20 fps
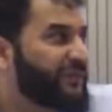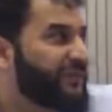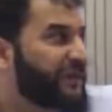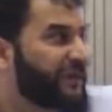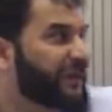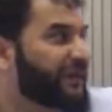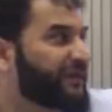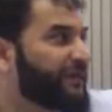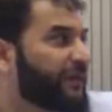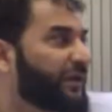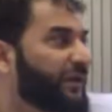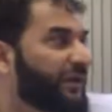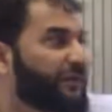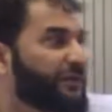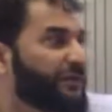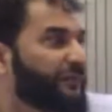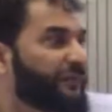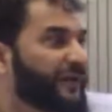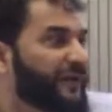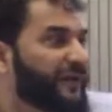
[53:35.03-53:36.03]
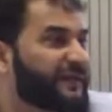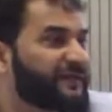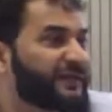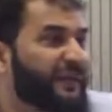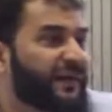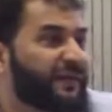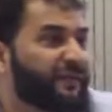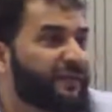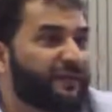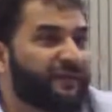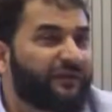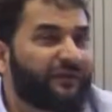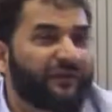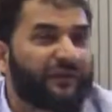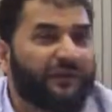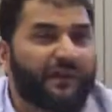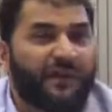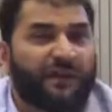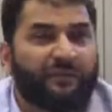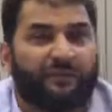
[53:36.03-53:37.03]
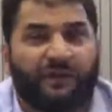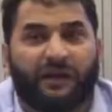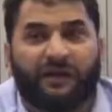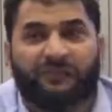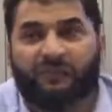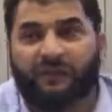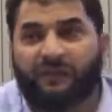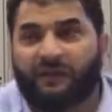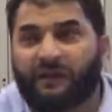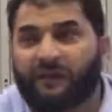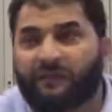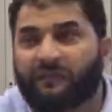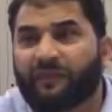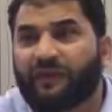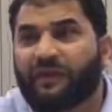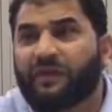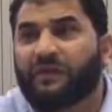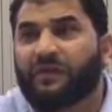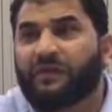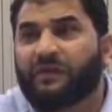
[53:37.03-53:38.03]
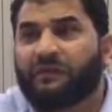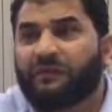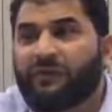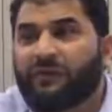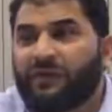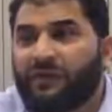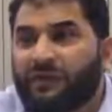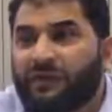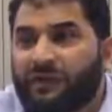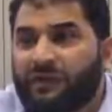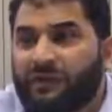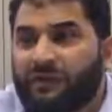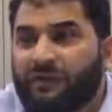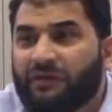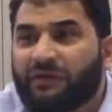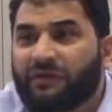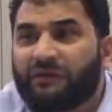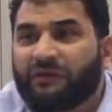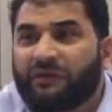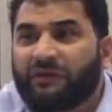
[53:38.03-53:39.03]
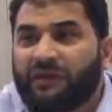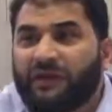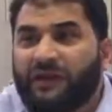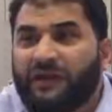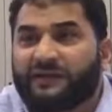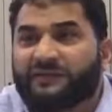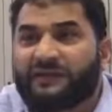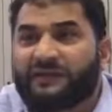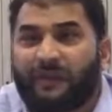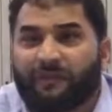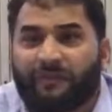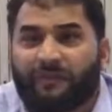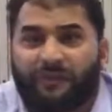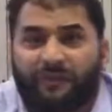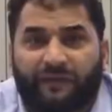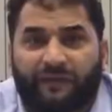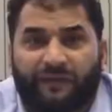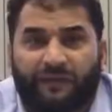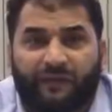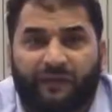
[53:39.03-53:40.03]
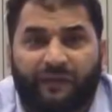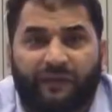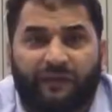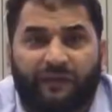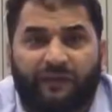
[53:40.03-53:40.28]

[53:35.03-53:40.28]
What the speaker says: These were the biggest enemies of Islam and Muslims. We know them today as Templars.